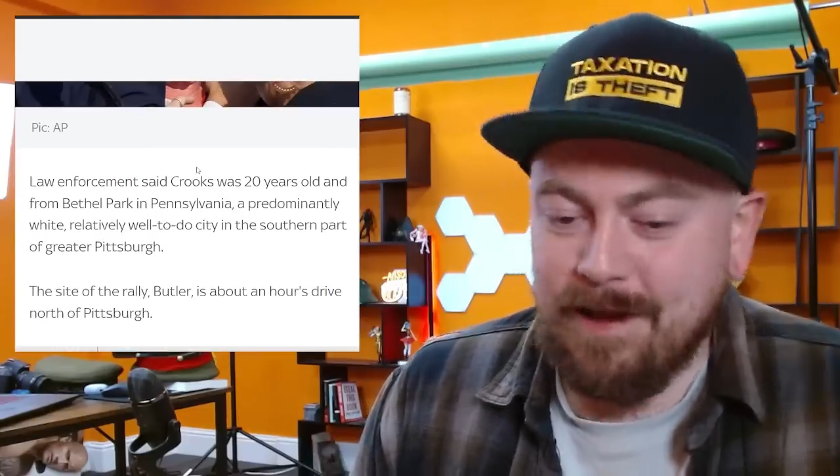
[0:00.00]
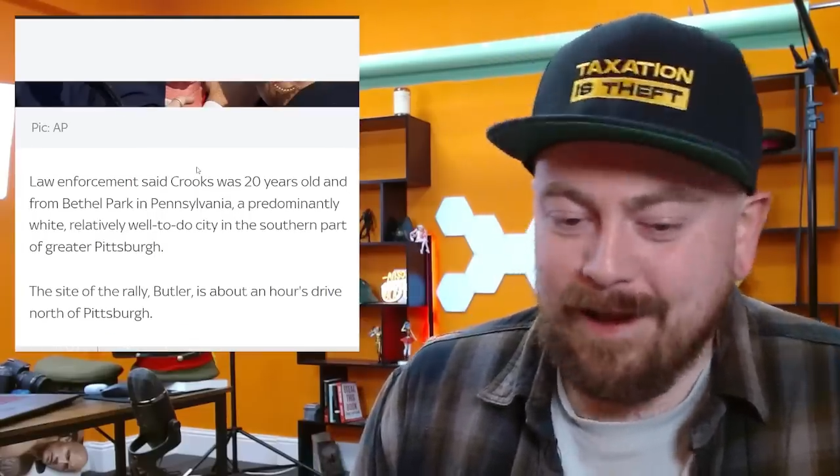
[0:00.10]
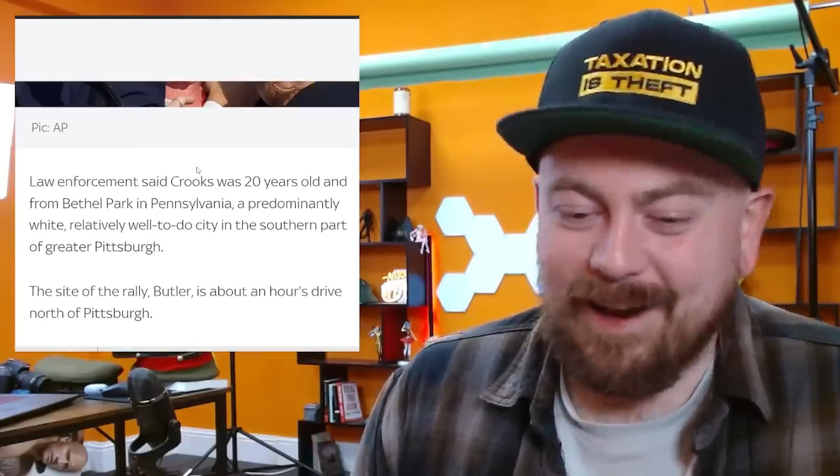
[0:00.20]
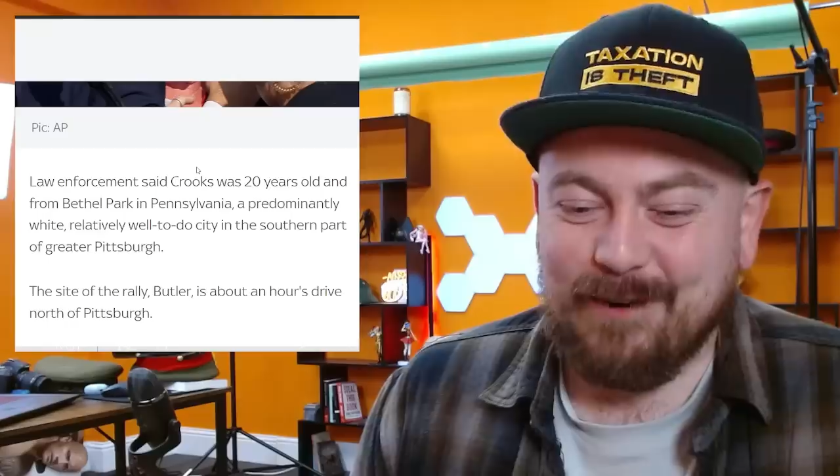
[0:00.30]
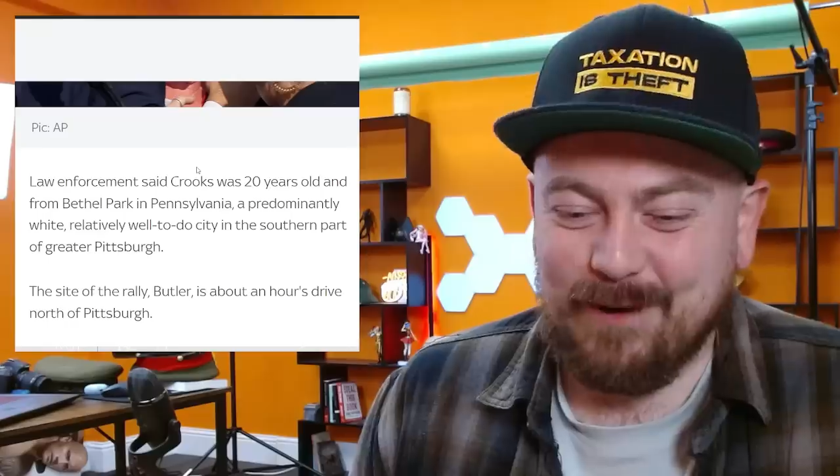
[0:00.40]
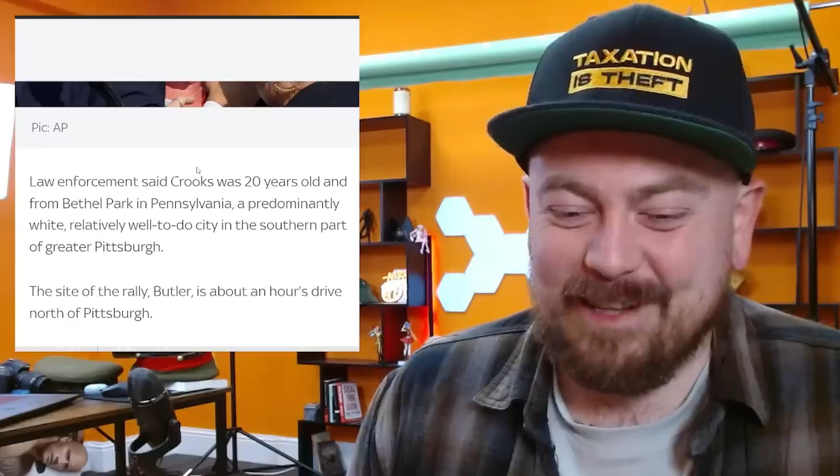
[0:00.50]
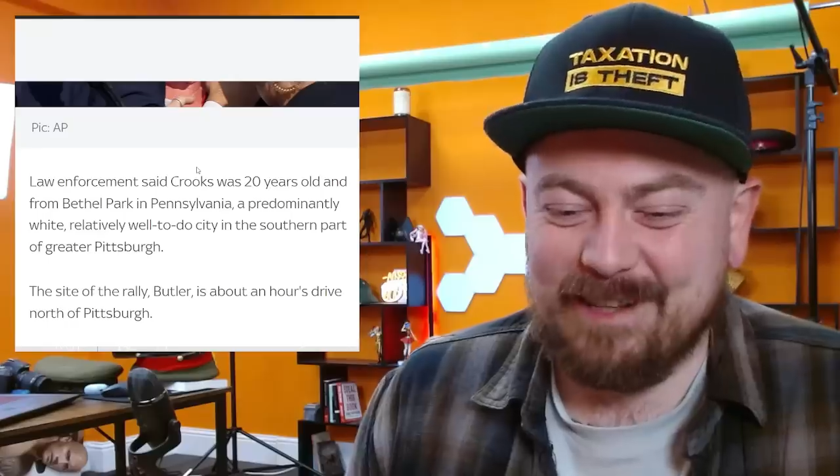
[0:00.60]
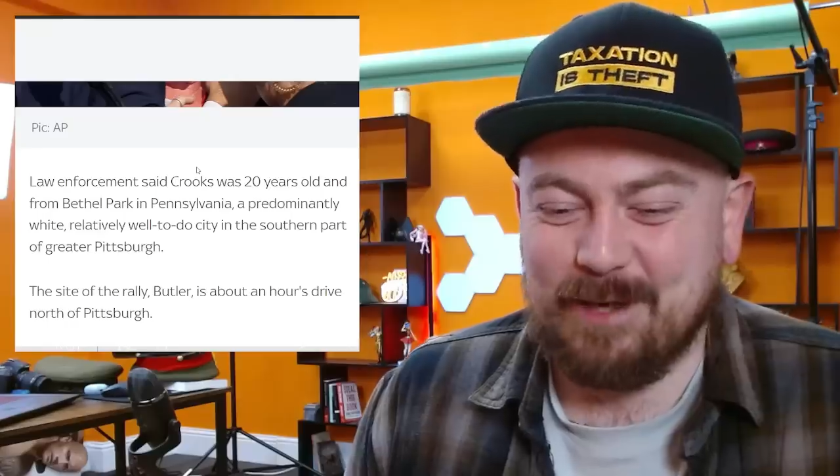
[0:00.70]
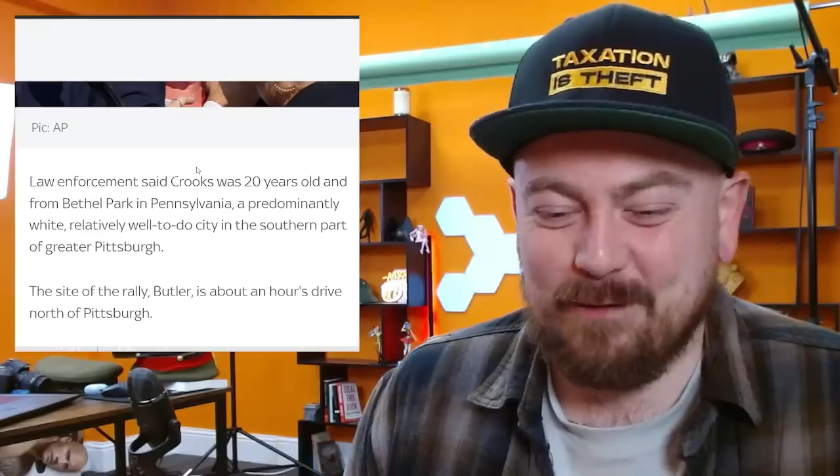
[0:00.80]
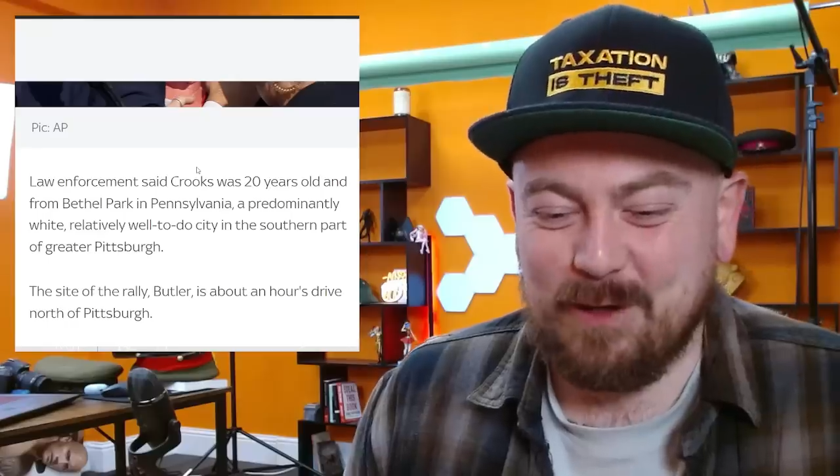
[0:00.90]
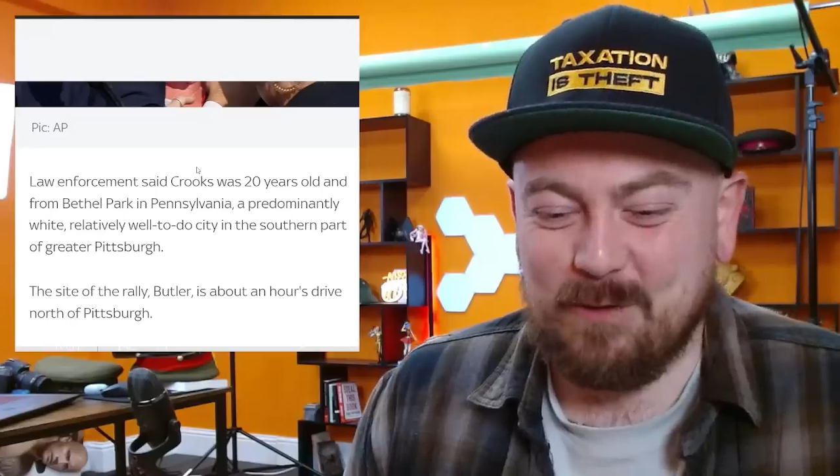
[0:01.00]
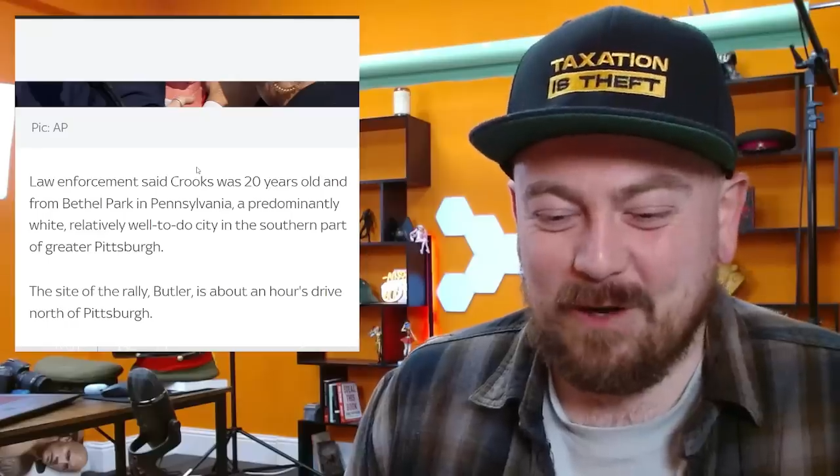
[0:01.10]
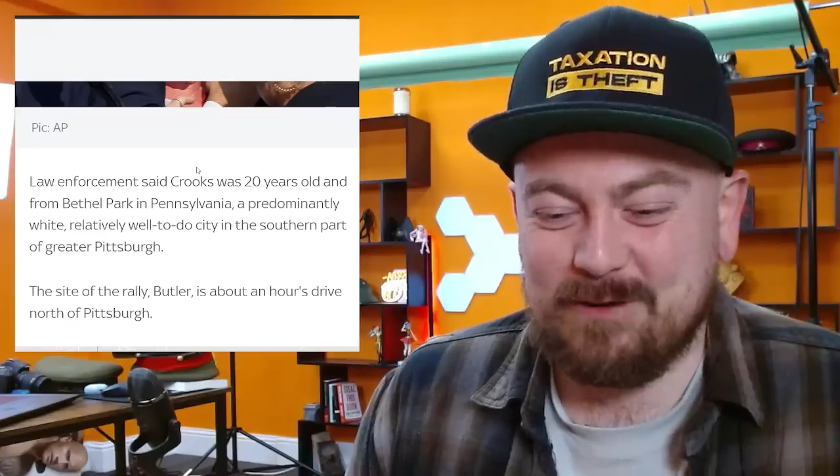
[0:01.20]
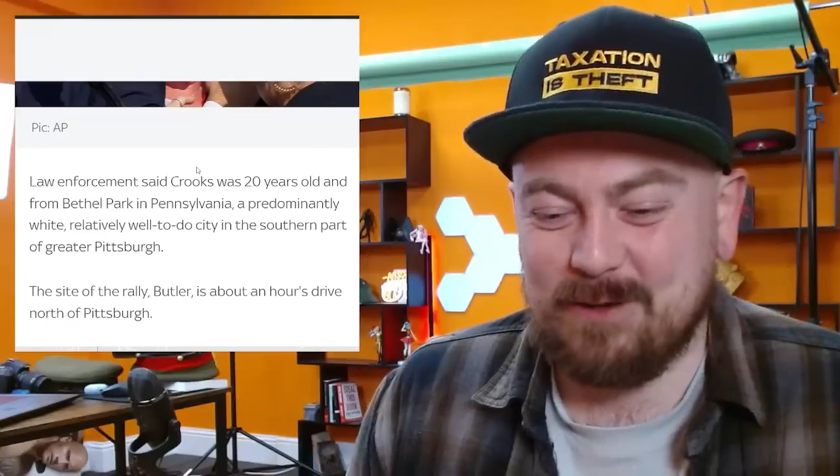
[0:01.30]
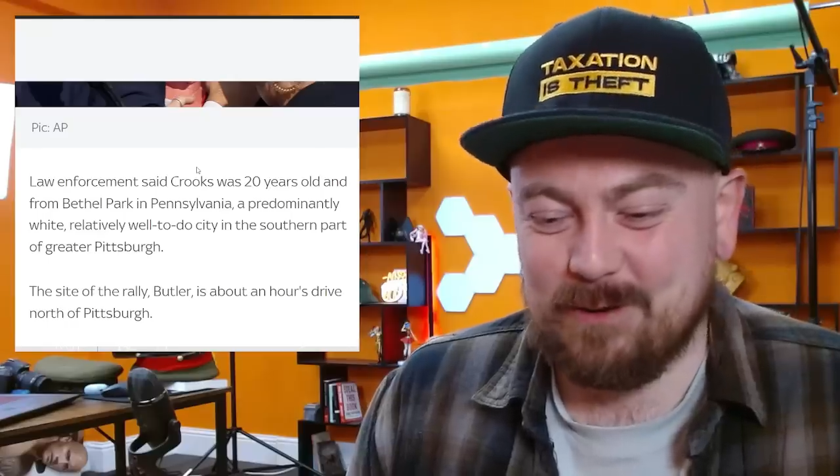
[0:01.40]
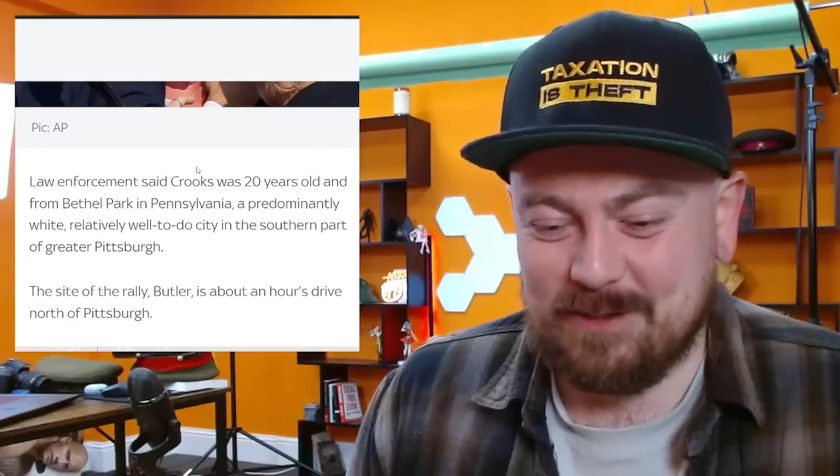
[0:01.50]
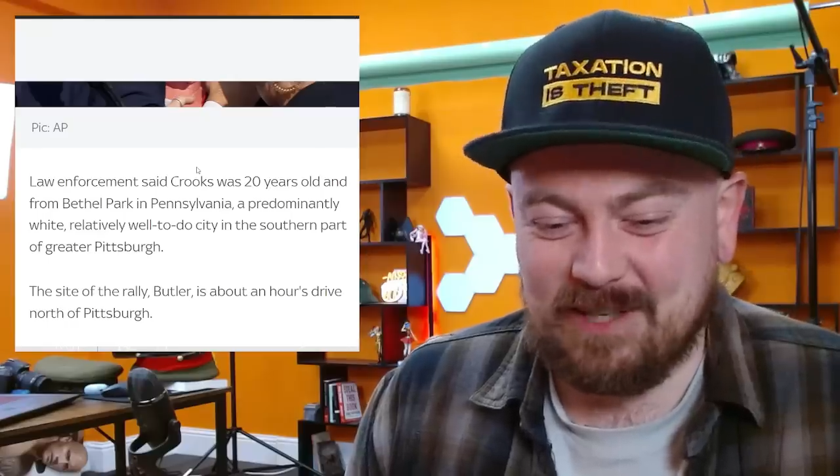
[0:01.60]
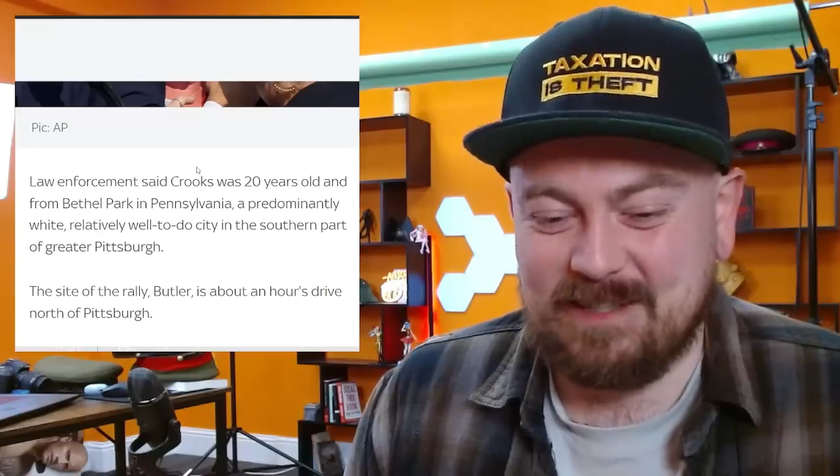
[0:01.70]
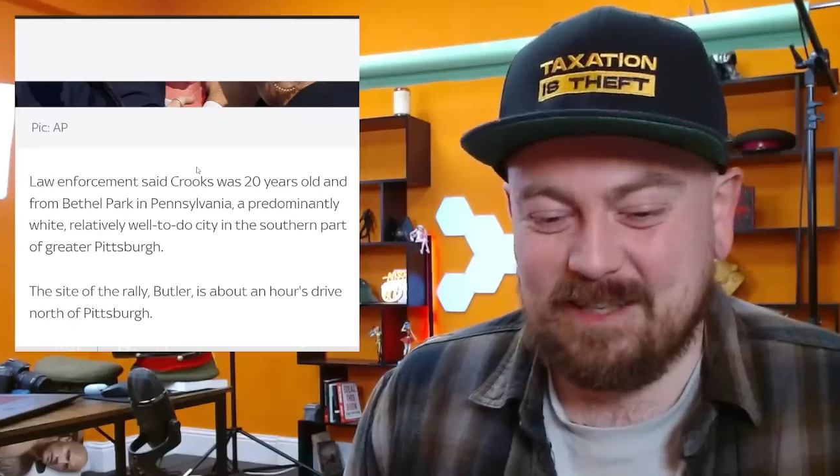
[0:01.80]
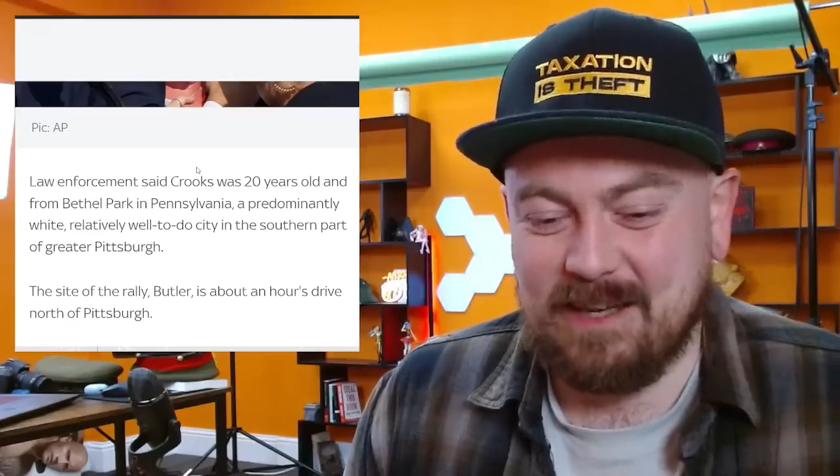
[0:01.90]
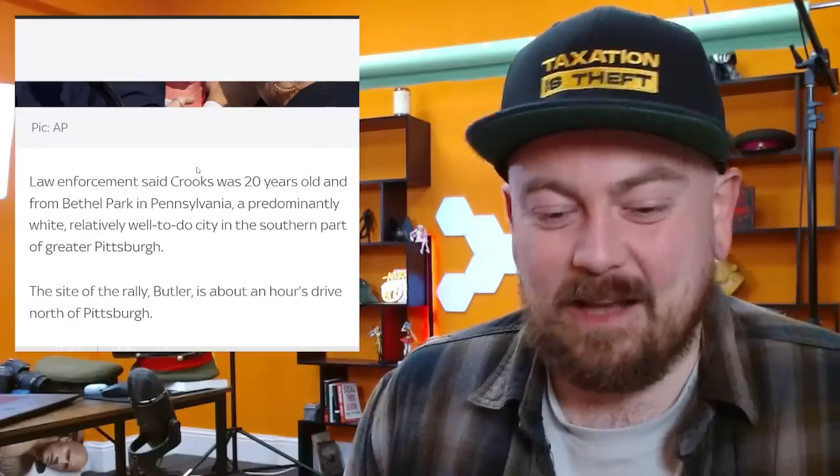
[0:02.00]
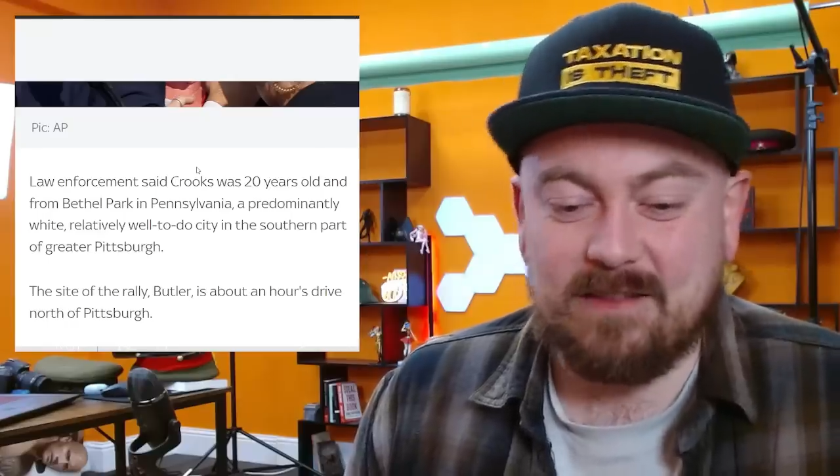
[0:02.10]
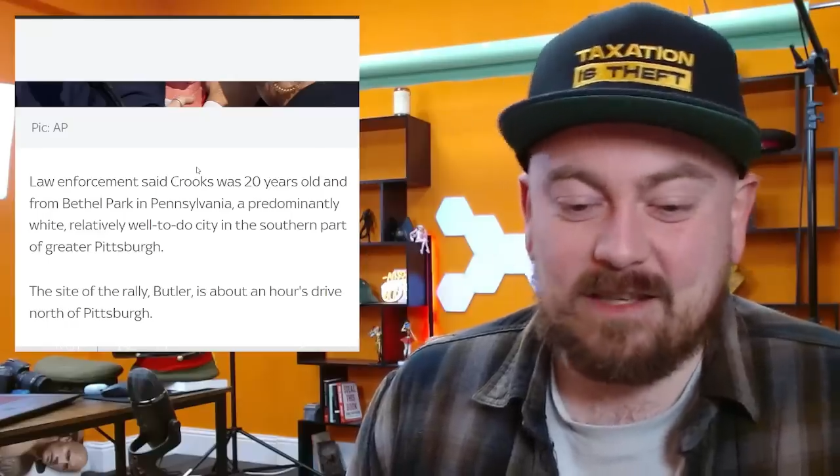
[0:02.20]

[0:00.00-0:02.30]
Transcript: relatively well-to-do city in